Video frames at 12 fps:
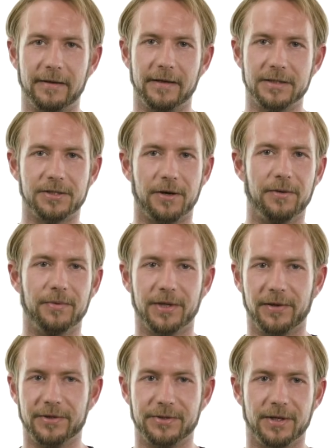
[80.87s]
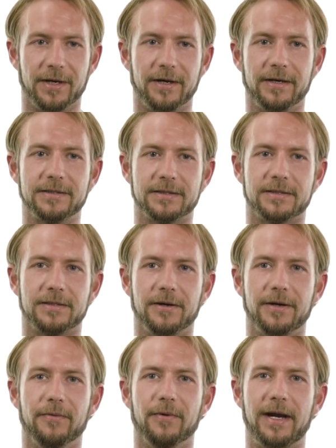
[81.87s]
I started with other drugs,
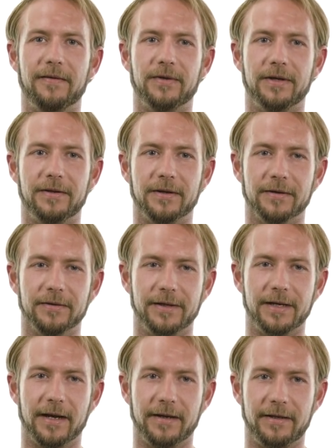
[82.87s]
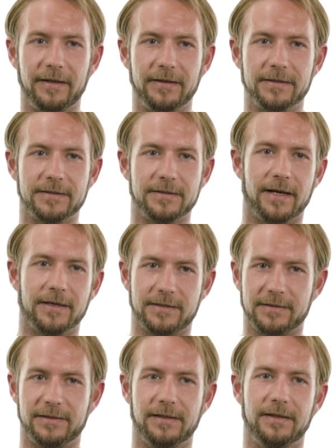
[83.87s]
started raving in the early 90s,
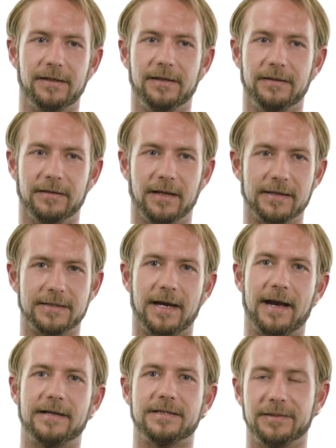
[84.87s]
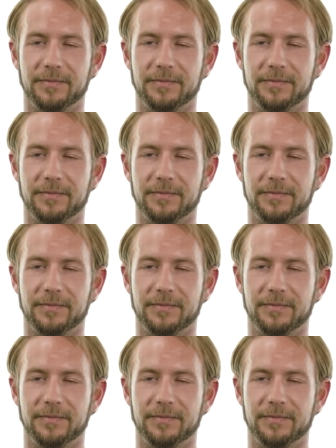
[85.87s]
ecstasy, lots of acid,